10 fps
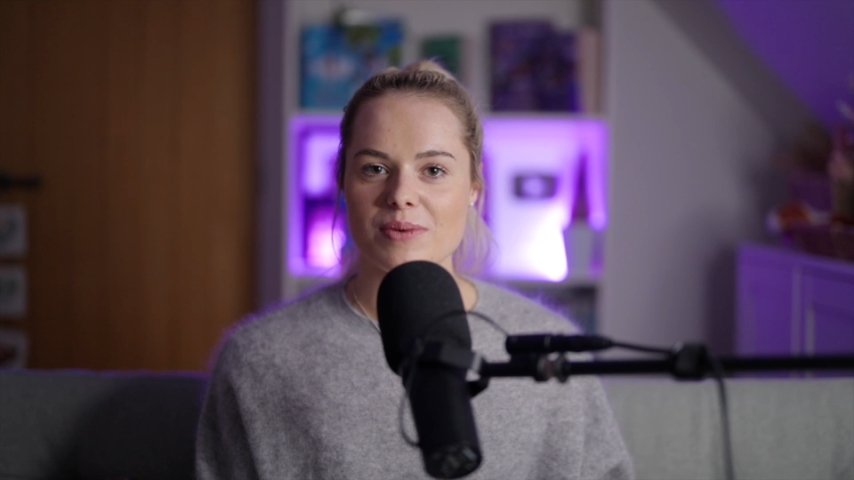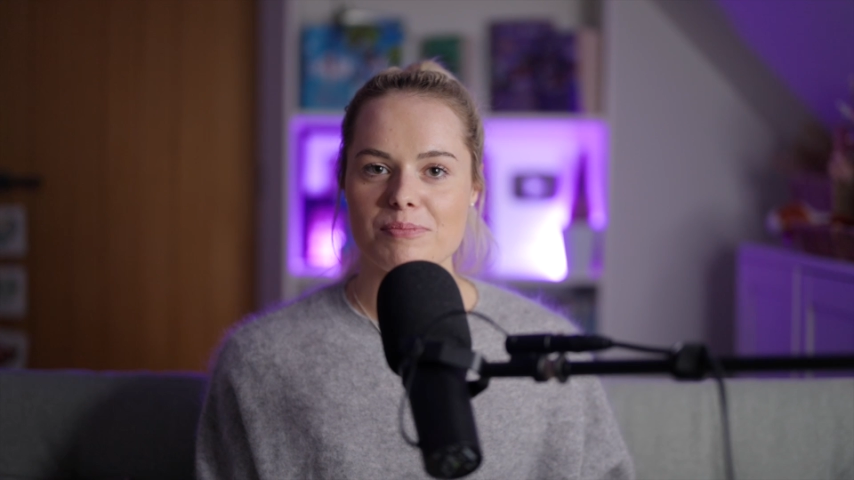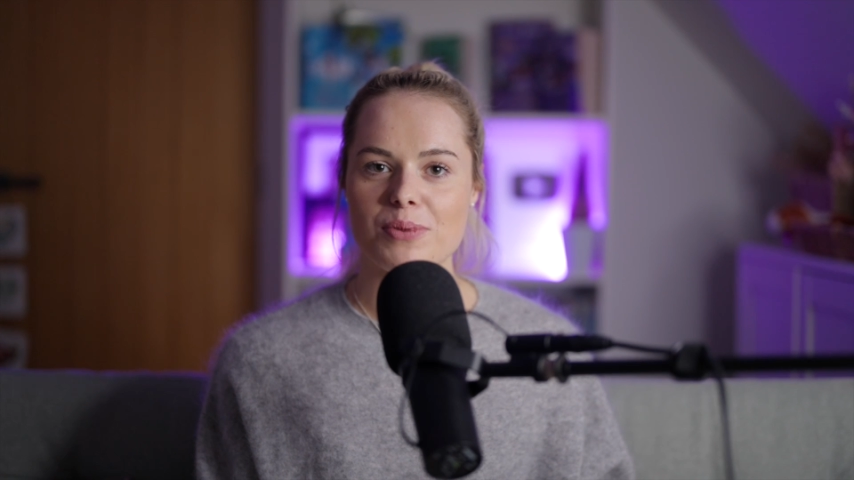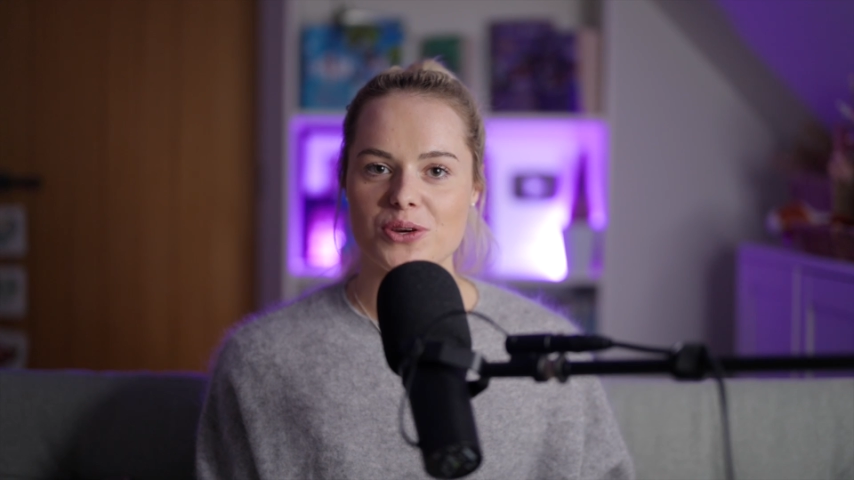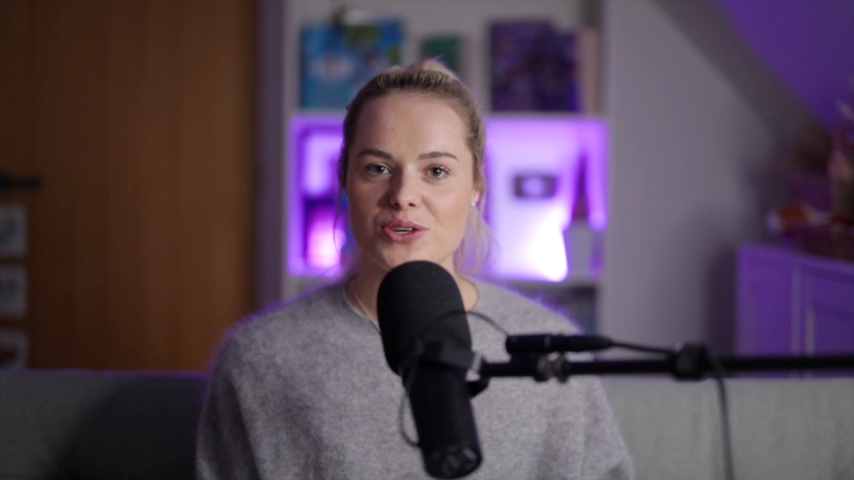
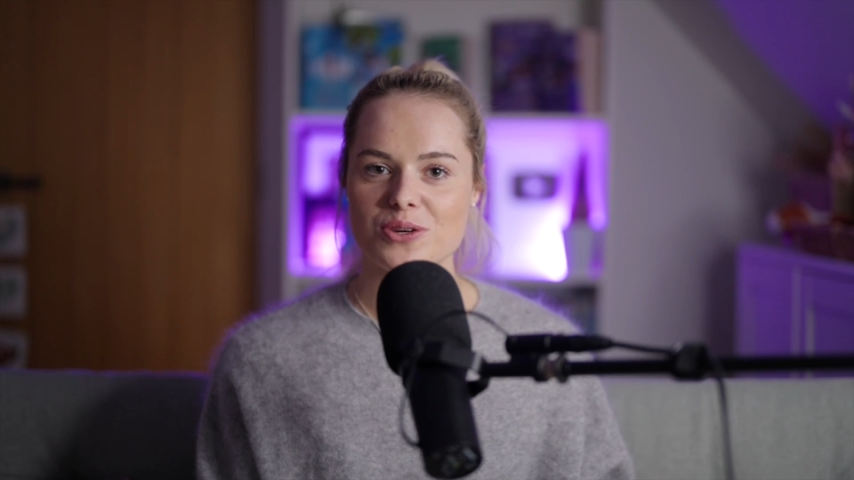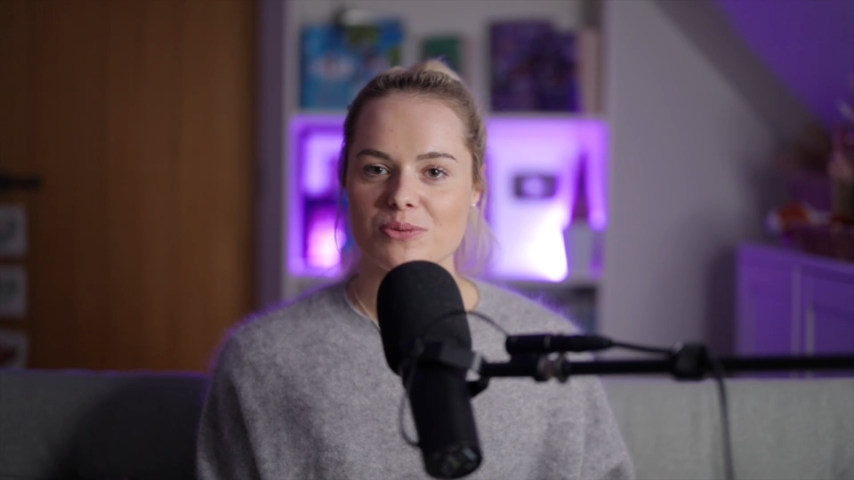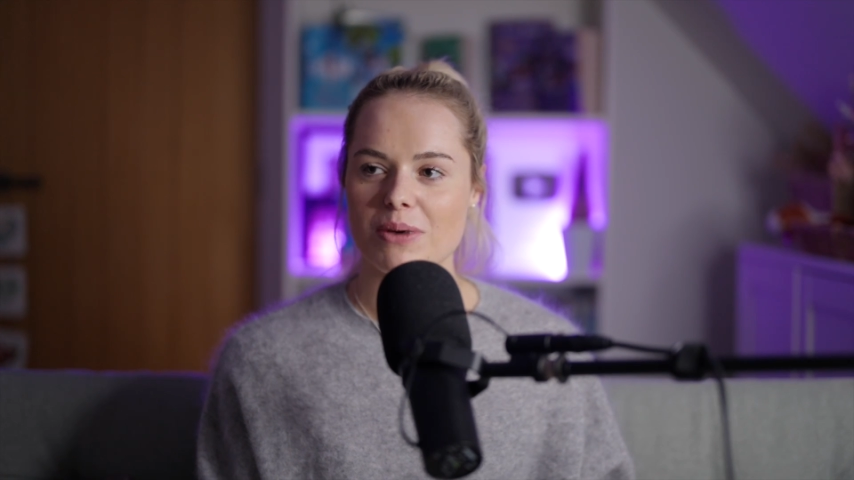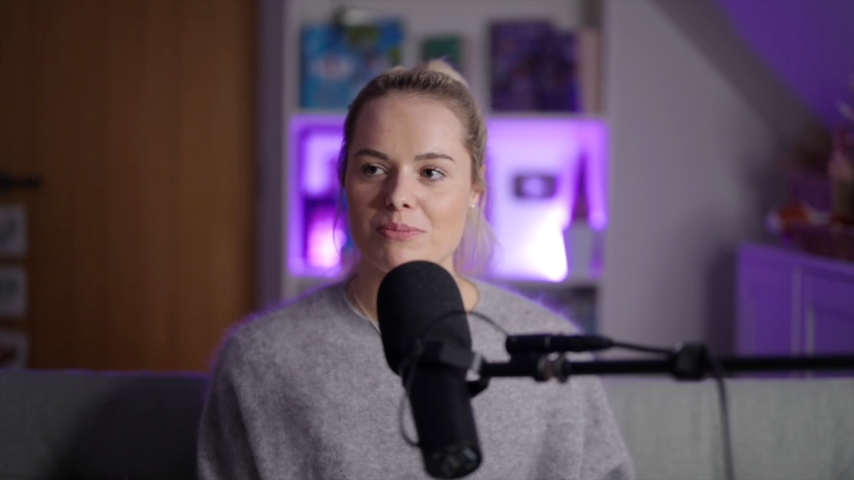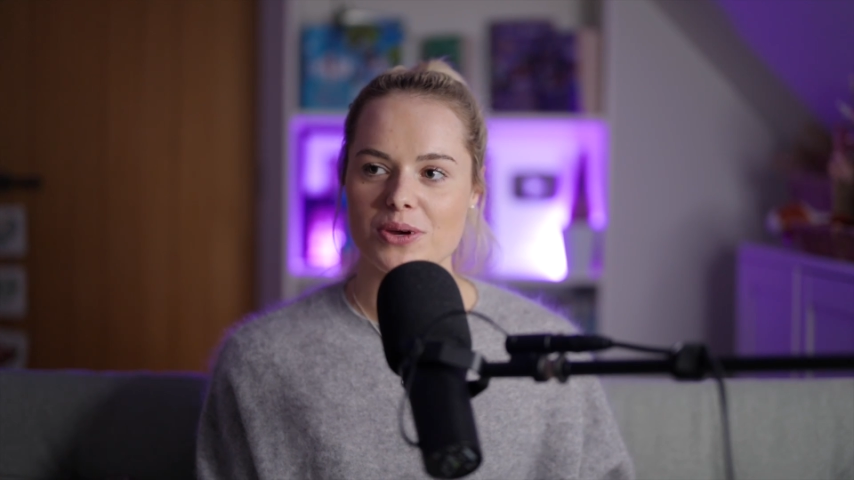
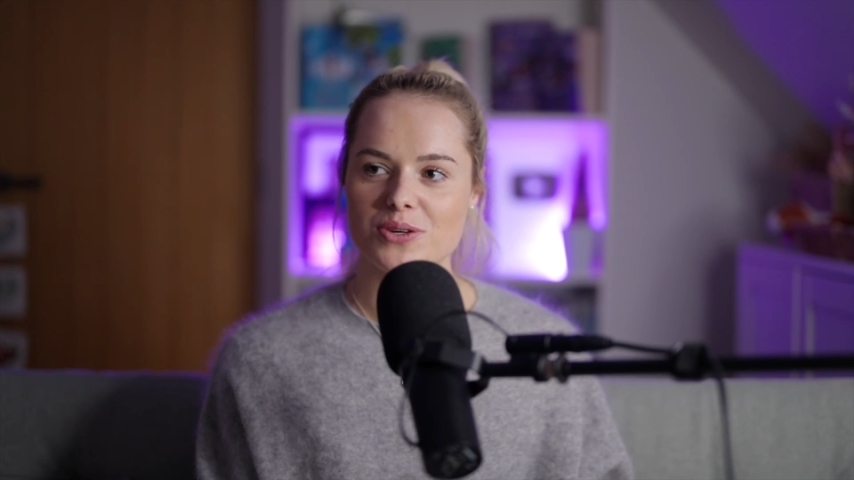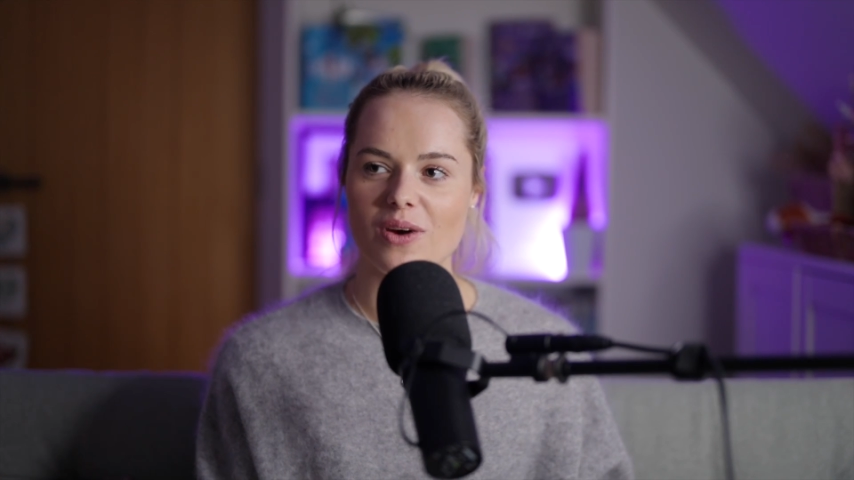bush